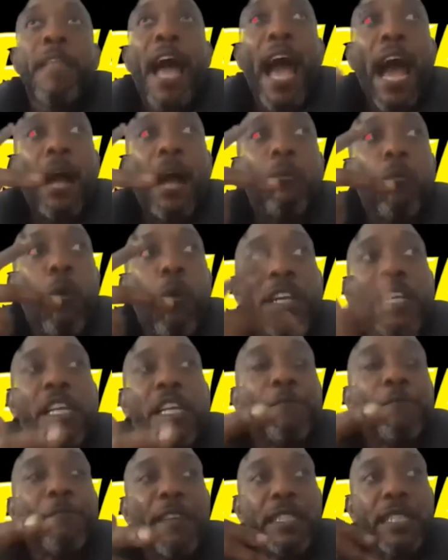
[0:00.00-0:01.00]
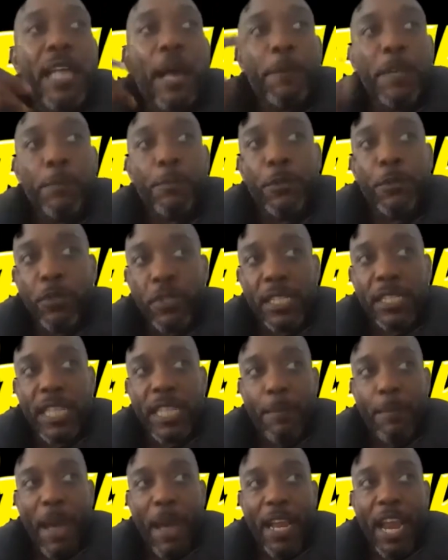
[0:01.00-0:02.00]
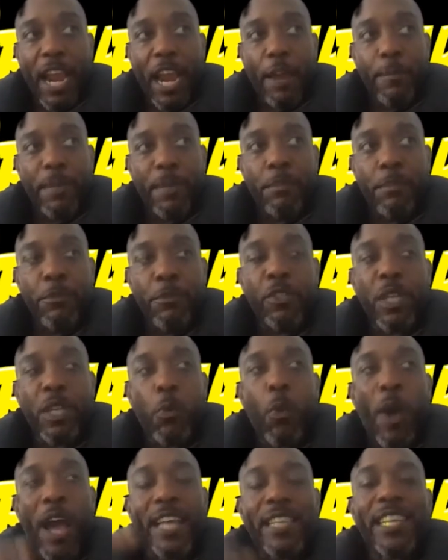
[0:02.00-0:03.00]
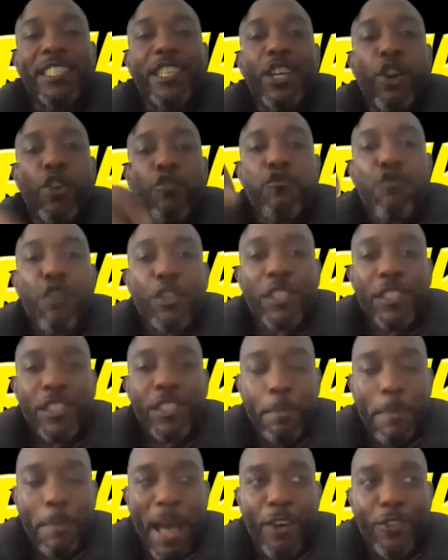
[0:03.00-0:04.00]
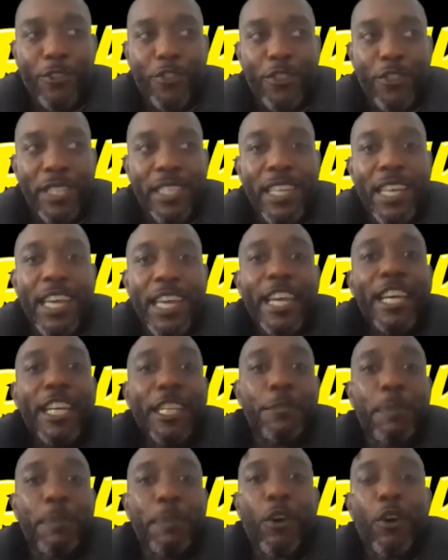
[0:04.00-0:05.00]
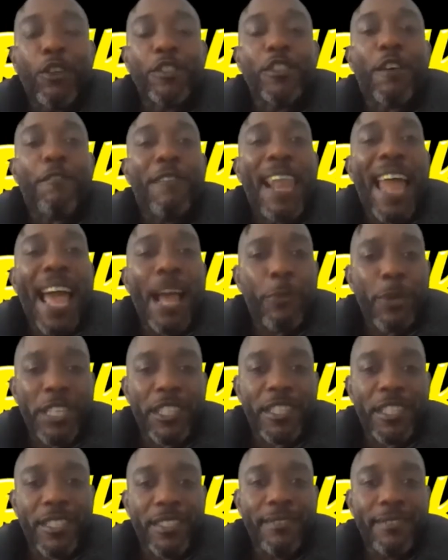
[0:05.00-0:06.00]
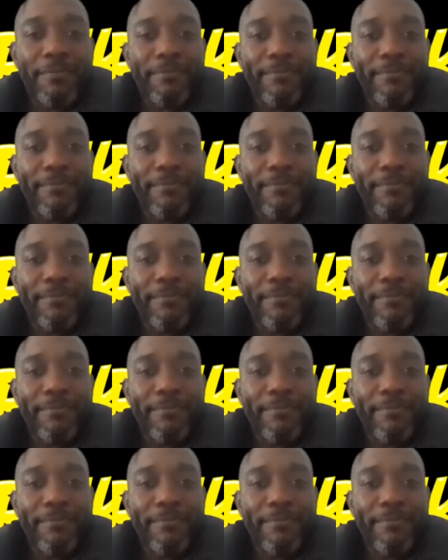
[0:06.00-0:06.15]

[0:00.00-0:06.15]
And one of the things that people used to say about Caribbean music, why it doesn't cross the boundaries, is because of language.